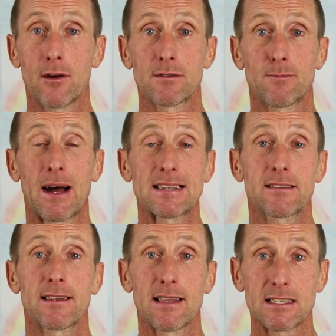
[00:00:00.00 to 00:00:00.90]
those
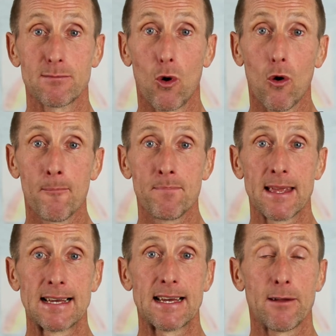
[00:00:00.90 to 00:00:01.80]
parts of the legs more.
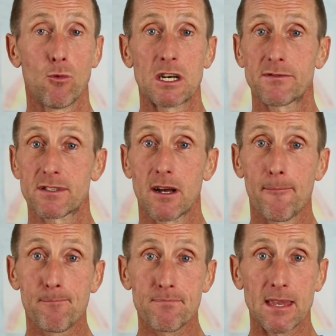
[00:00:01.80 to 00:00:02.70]
It works for
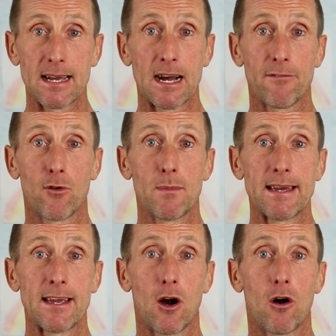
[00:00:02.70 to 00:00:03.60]
some. For
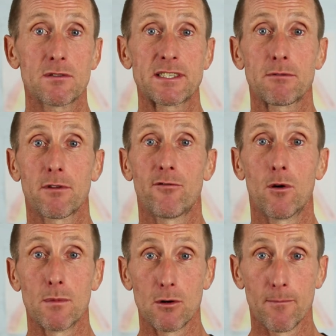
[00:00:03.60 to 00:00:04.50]
me, I'll stick with a
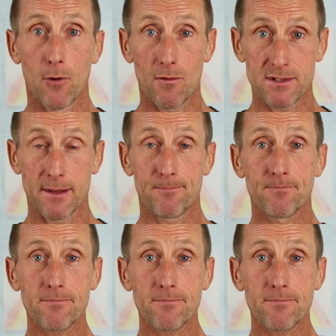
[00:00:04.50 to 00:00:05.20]
4mm offset.